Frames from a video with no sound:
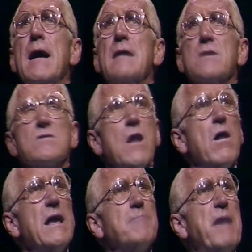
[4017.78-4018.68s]
So
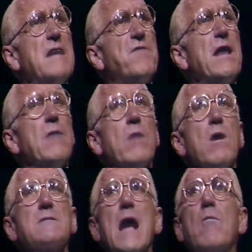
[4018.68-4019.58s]
slowly and painfully, we
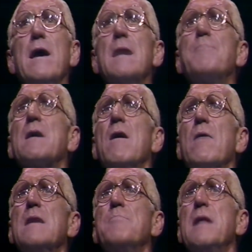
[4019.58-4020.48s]
worked our way up the
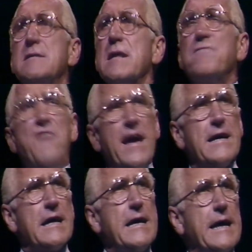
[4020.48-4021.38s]
Korean Peninsula.
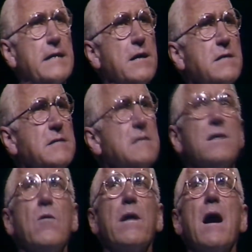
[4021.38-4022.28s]
Finally, it looked as
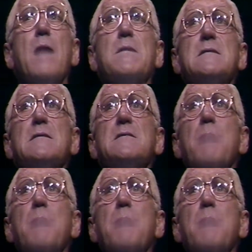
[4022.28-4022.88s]
though an armistice